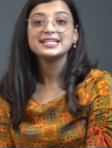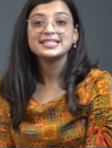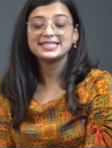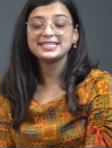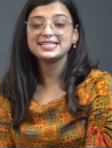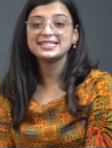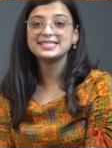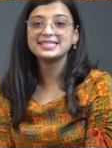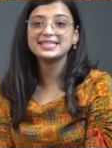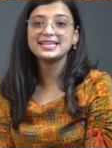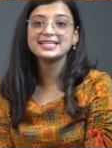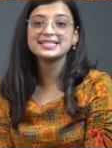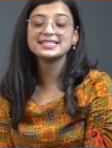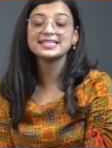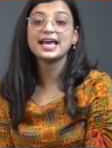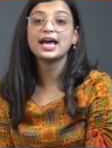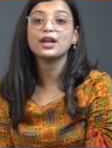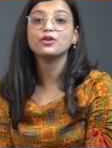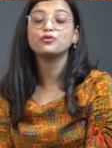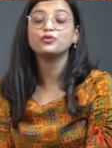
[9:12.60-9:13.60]
TCS
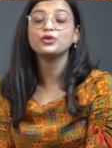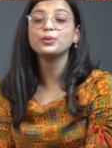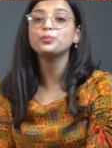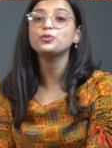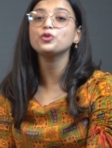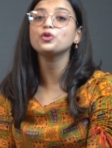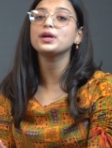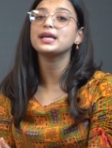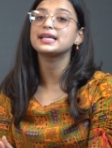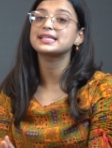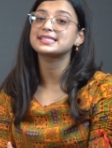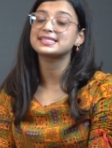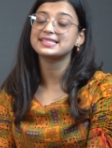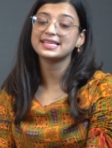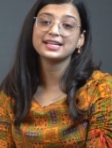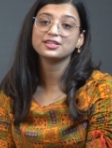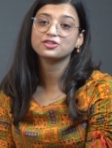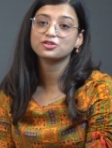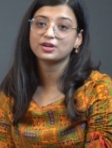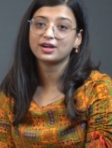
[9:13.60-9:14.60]
and Wipro
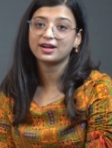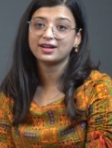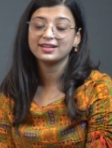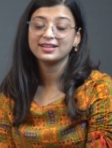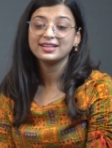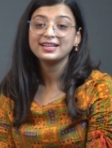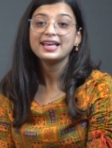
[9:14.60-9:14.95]
etc.